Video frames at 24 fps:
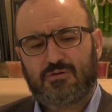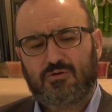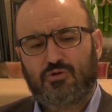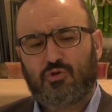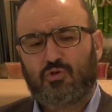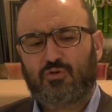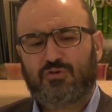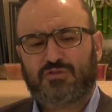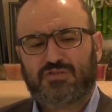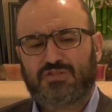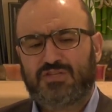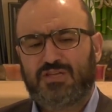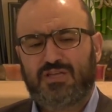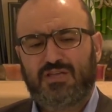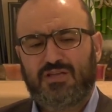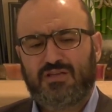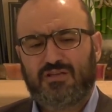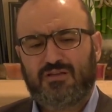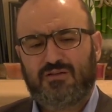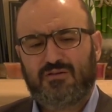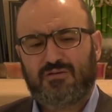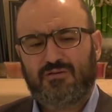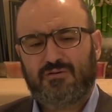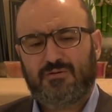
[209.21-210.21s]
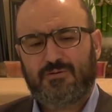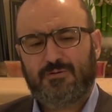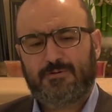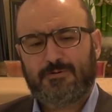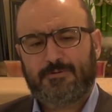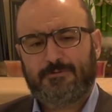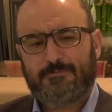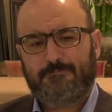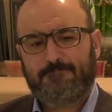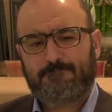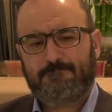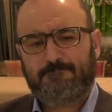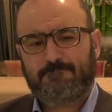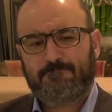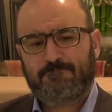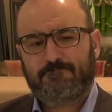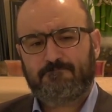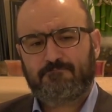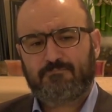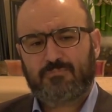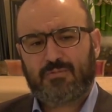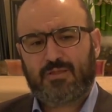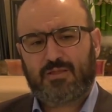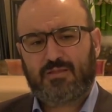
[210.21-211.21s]
not seeing
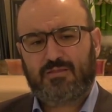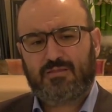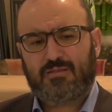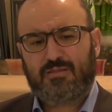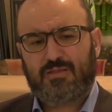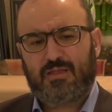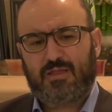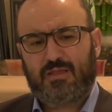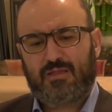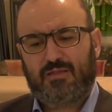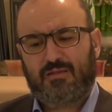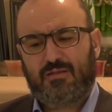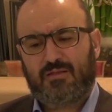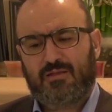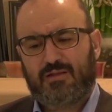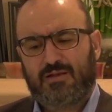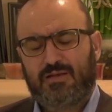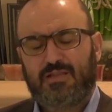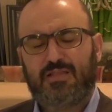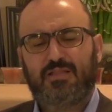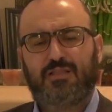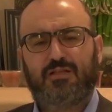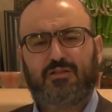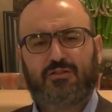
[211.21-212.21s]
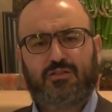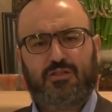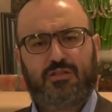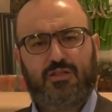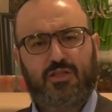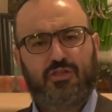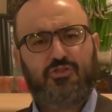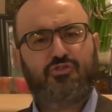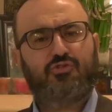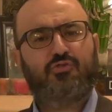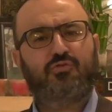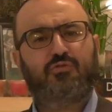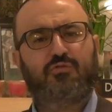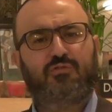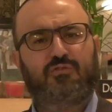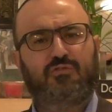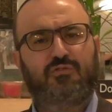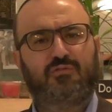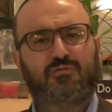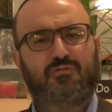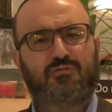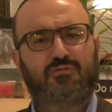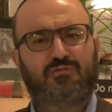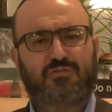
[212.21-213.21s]
the leader that they
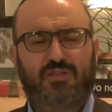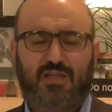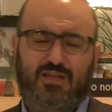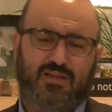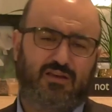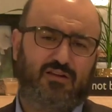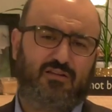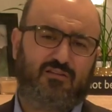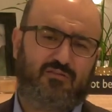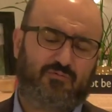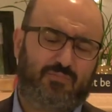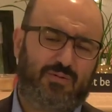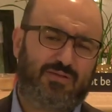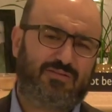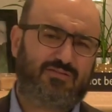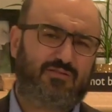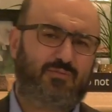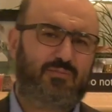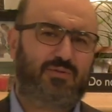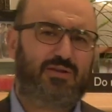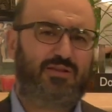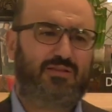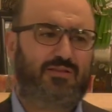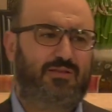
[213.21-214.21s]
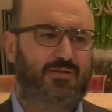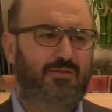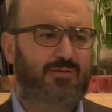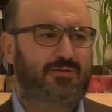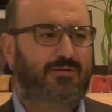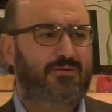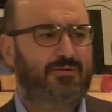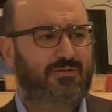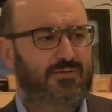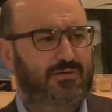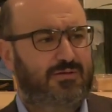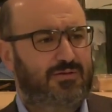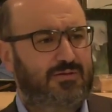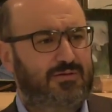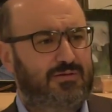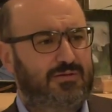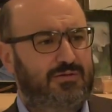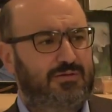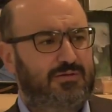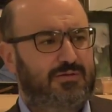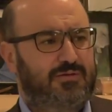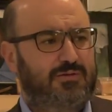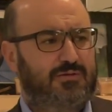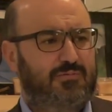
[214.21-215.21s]
choose taking responsibility.
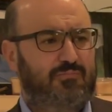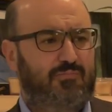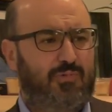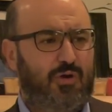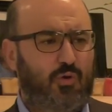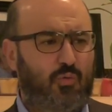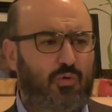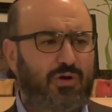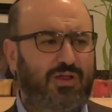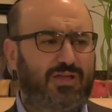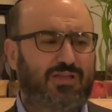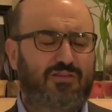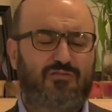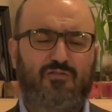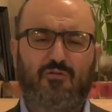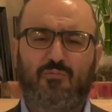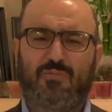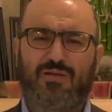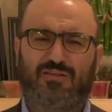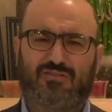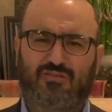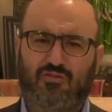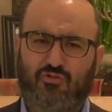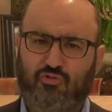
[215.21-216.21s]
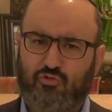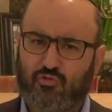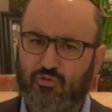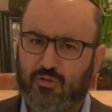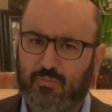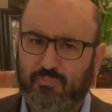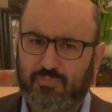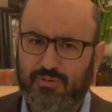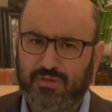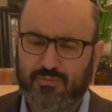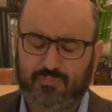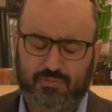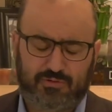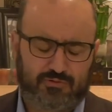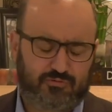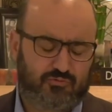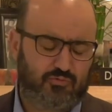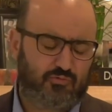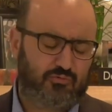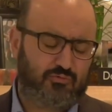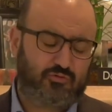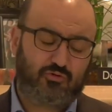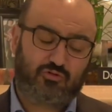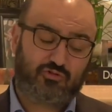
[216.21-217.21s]
But I want to give a message to the people
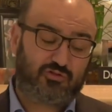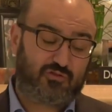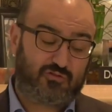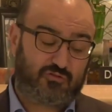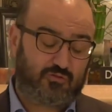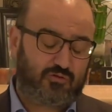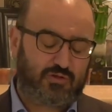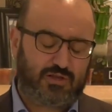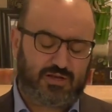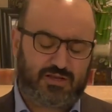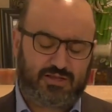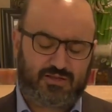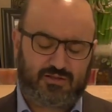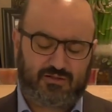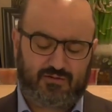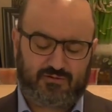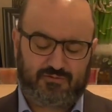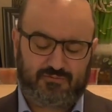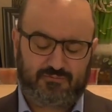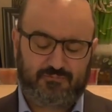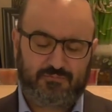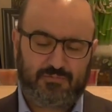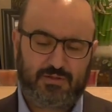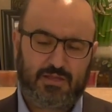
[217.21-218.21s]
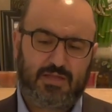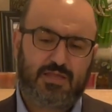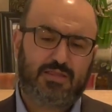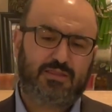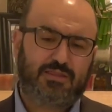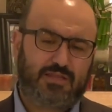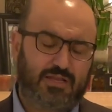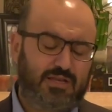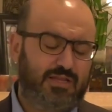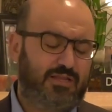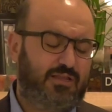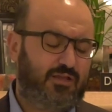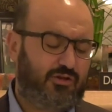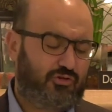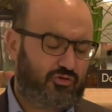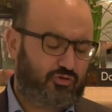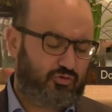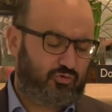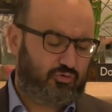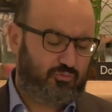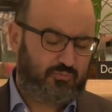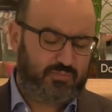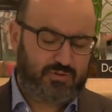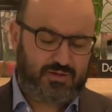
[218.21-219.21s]
too, not just to the leader. The leader
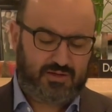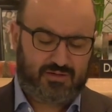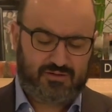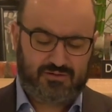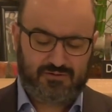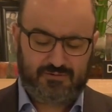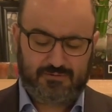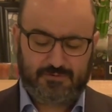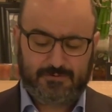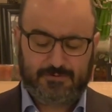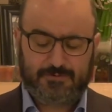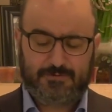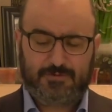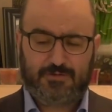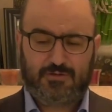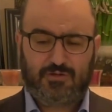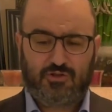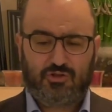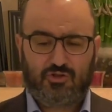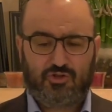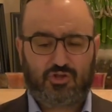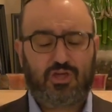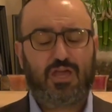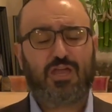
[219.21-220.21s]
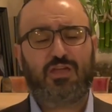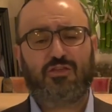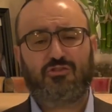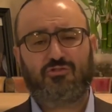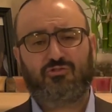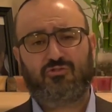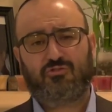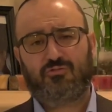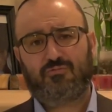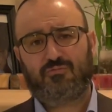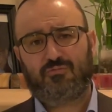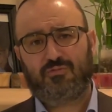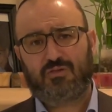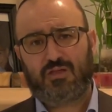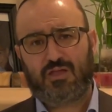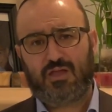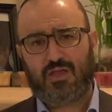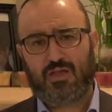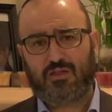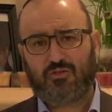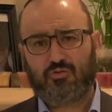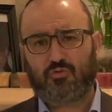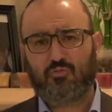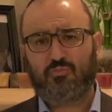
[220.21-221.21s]
should be change
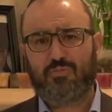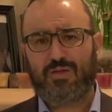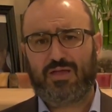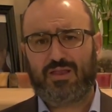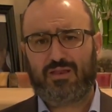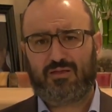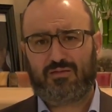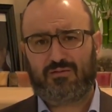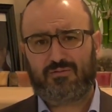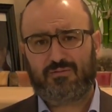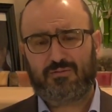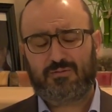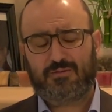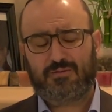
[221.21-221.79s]
and do better.